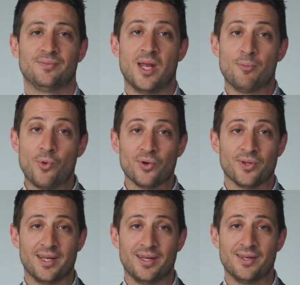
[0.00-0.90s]
And
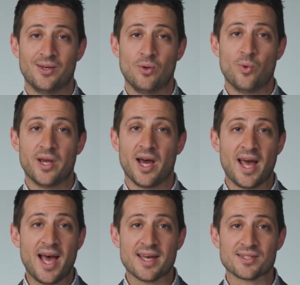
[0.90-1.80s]
importantly, we got to
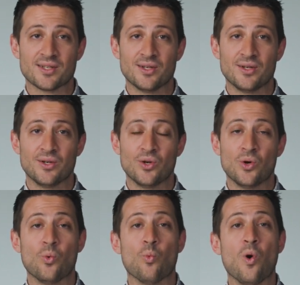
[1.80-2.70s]
ask,
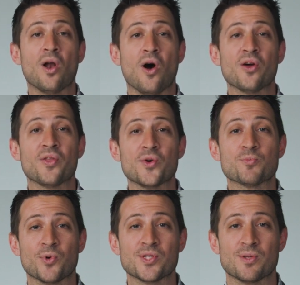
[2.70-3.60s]
what are those
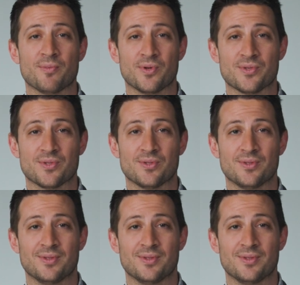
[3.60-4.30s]
principles?